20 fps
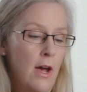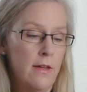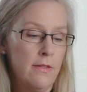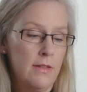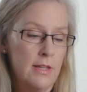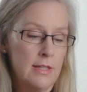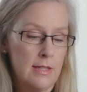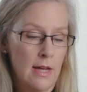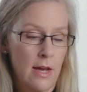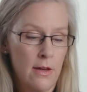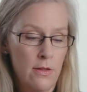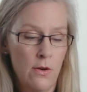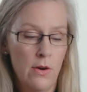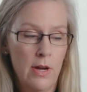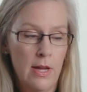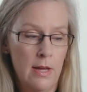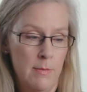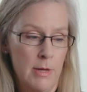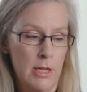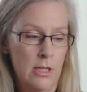got this
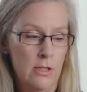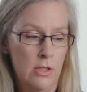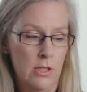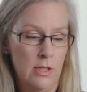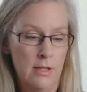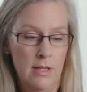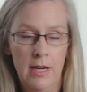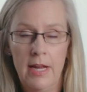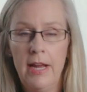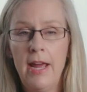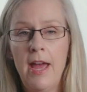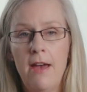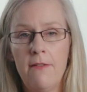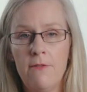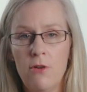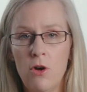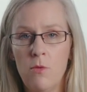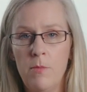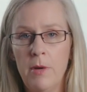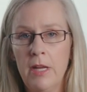other image that I
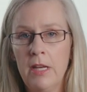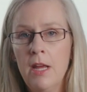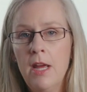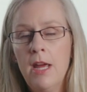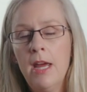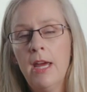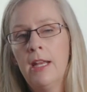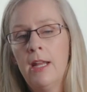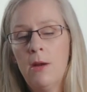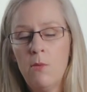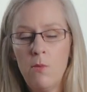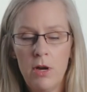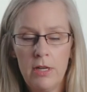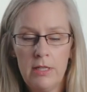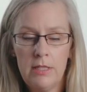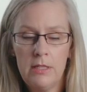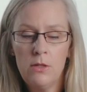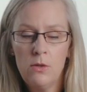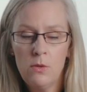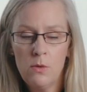have open, and I
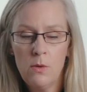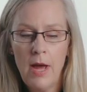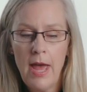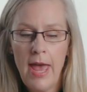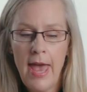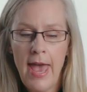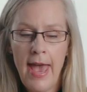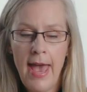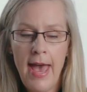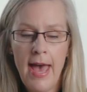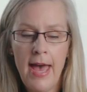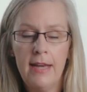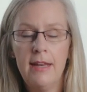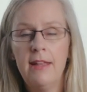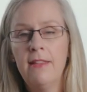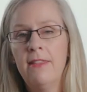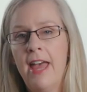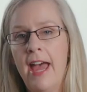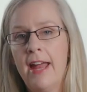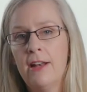want to
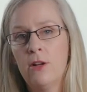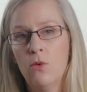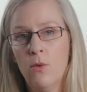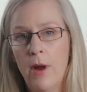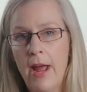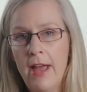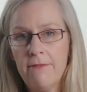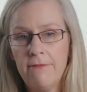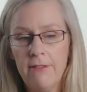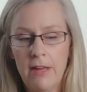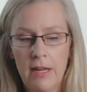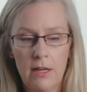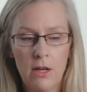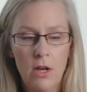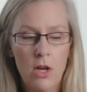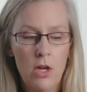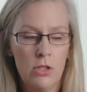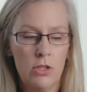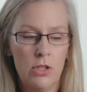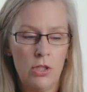add that graphic
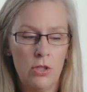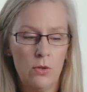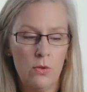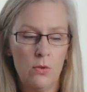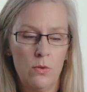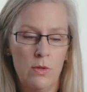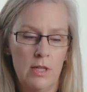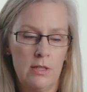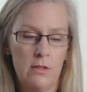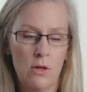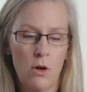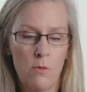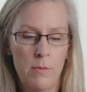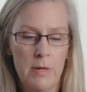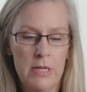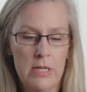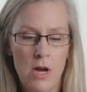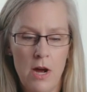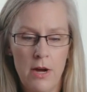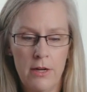to this
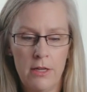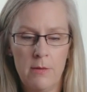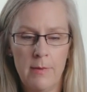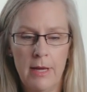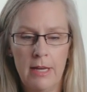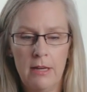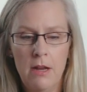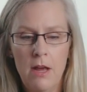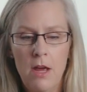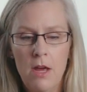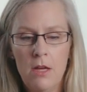open document.